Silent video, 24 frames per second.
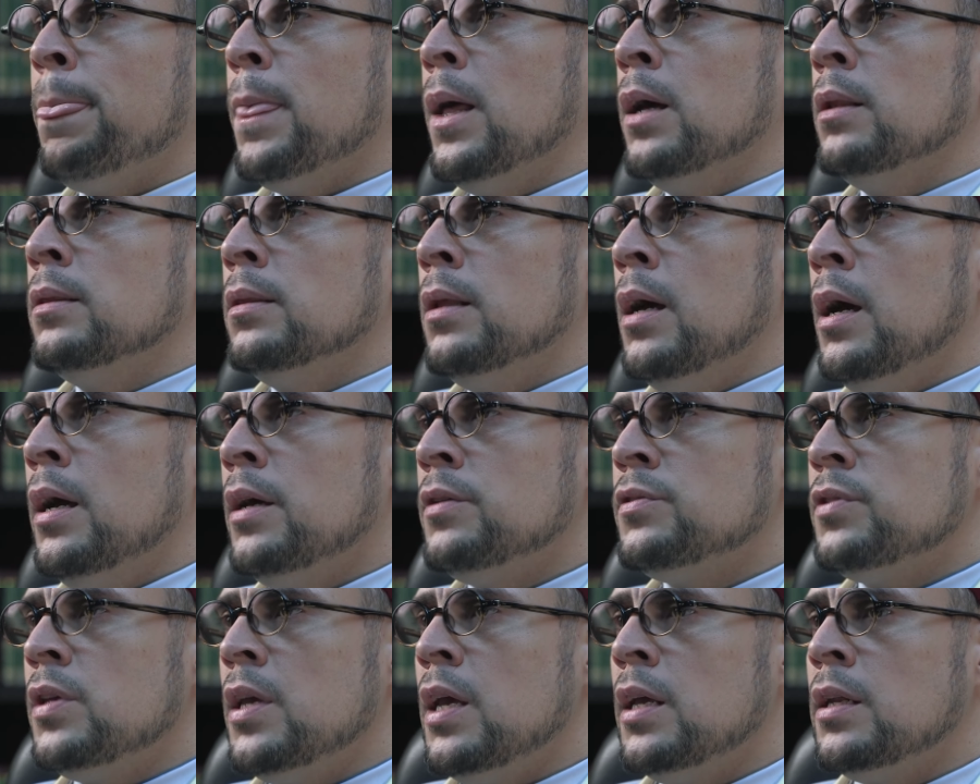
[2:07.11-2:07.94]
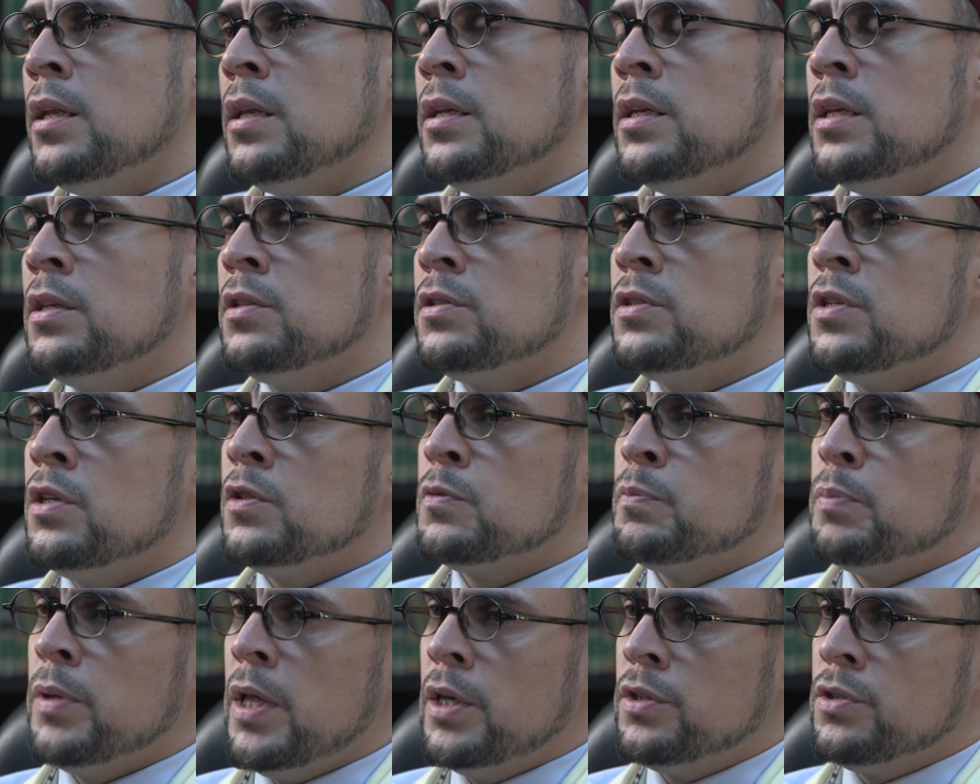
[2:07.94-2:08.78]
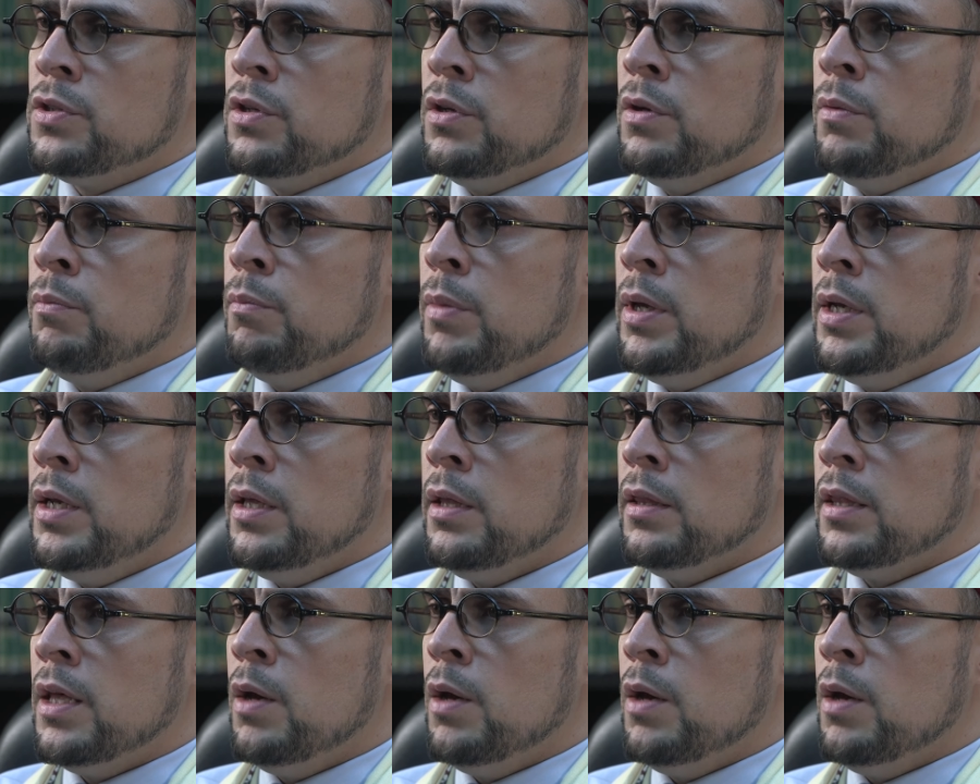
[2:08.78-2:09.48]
Allah has hidden his displeasure, meaning